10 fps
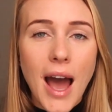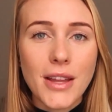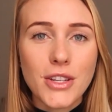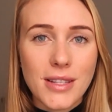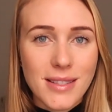
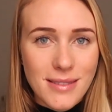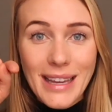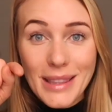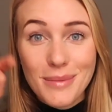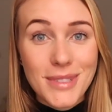I just
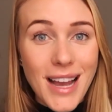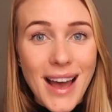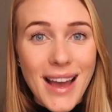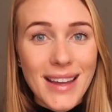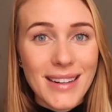get them
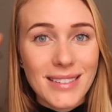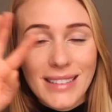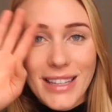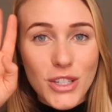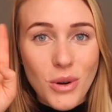dyed and
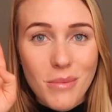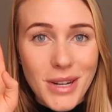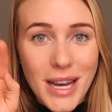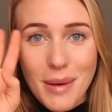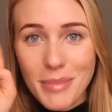like
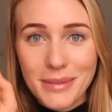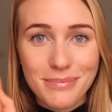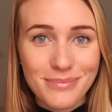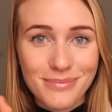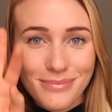trimmed up
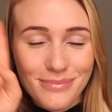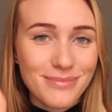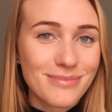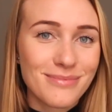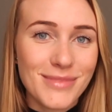and,
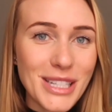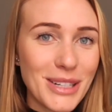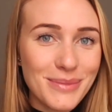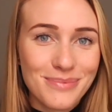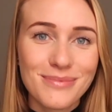you
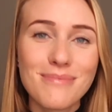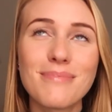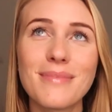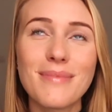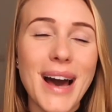know,
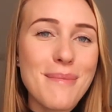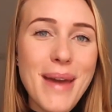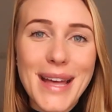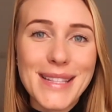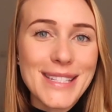my
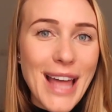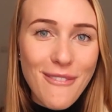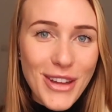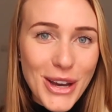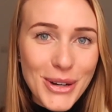man
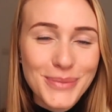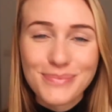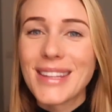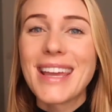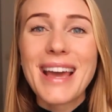Stefano
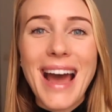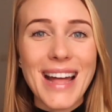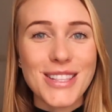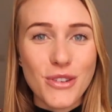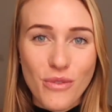
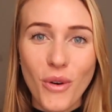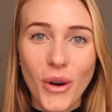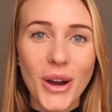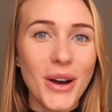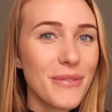at
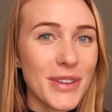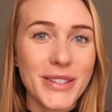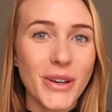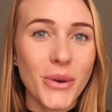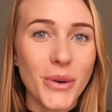Sephora on Via
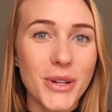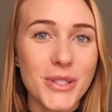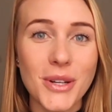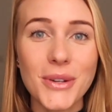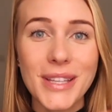del
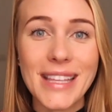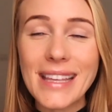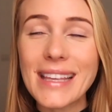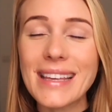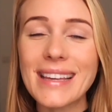Corso,
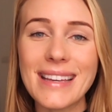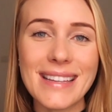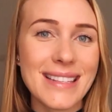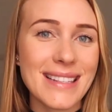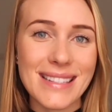he
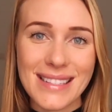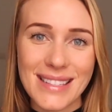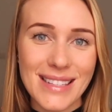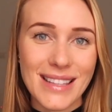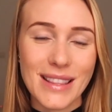is
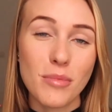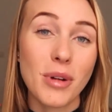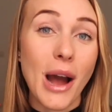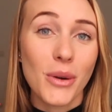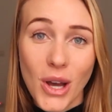the
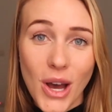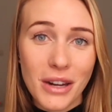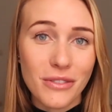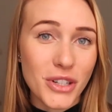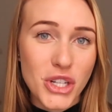brow
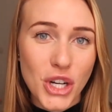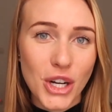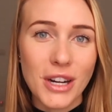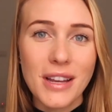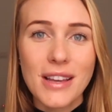god for
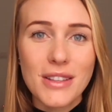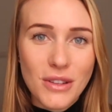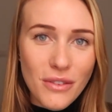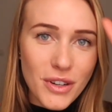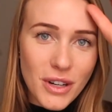sure.
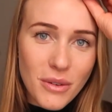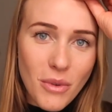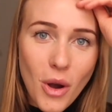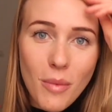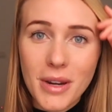So if you're in
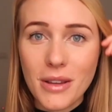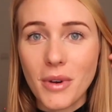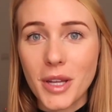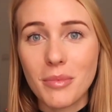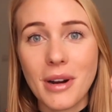Rome and you
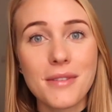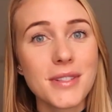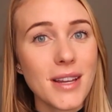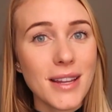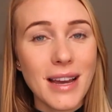want your
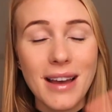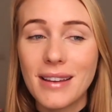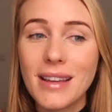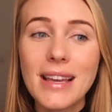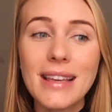brows done,
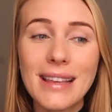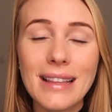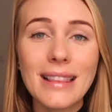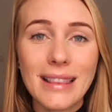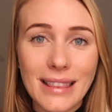
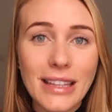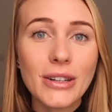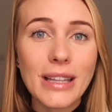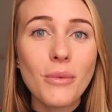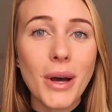he
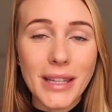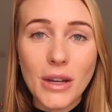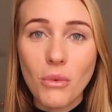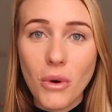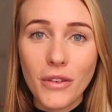literally won the
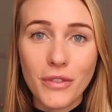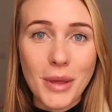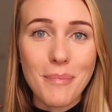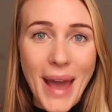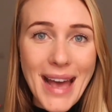award for
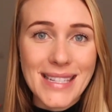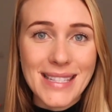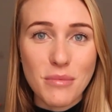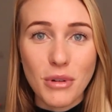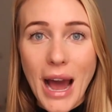the
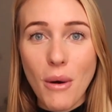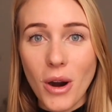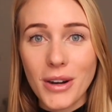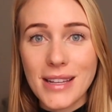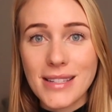best brow
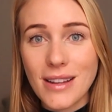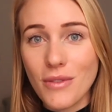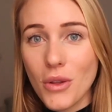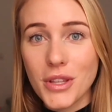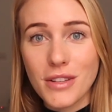artist of
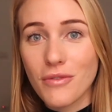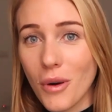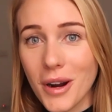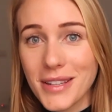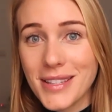all the
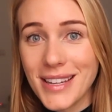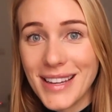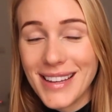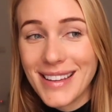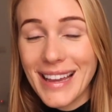Sephoras
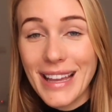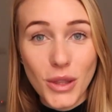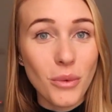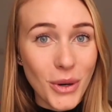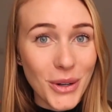in
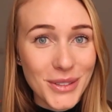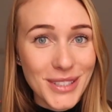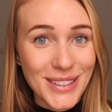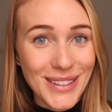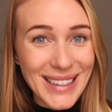the world,
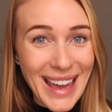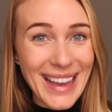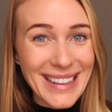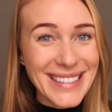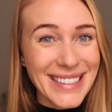
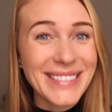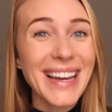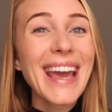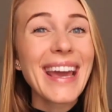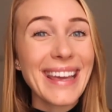okay? So
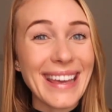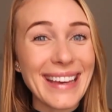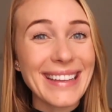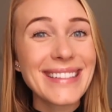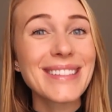he
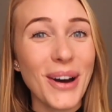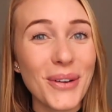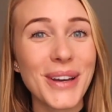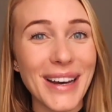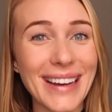is
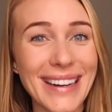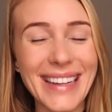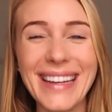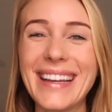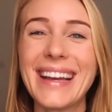so
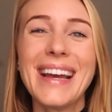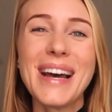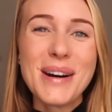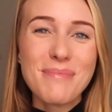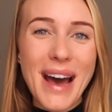good.
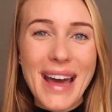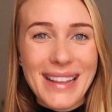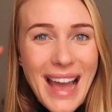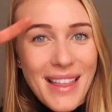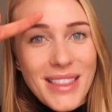
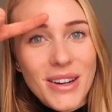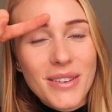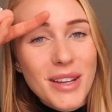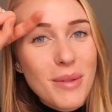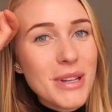But yeah,
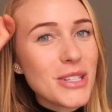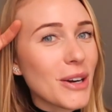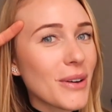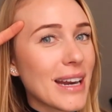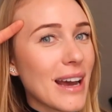they're a bit
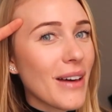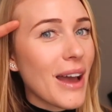dark right now.